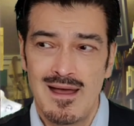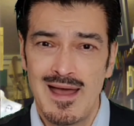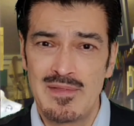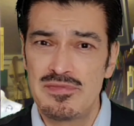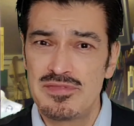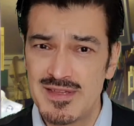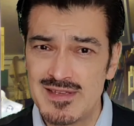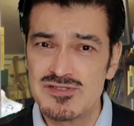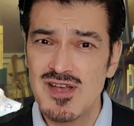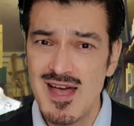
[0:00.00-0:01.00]
And
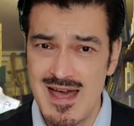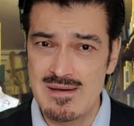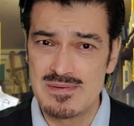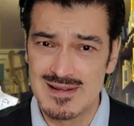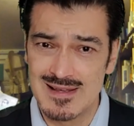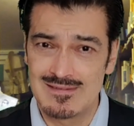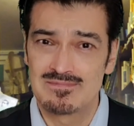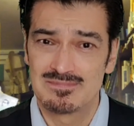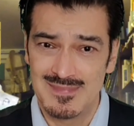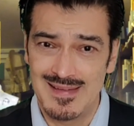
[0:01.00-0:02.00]
things are happening
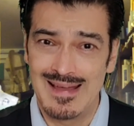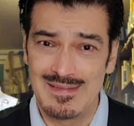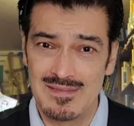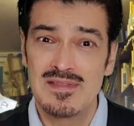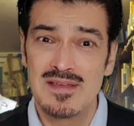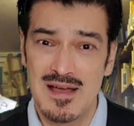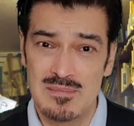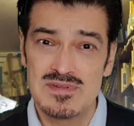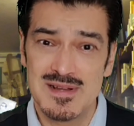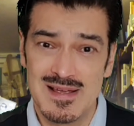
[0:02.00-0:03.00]
in the
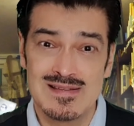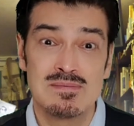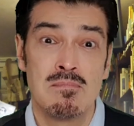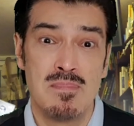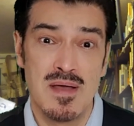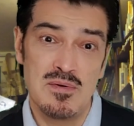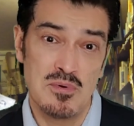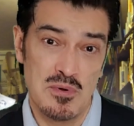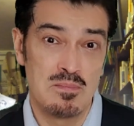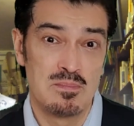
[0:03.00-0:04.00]
upstairs
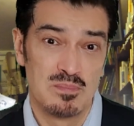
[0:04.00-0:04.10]
bedroom.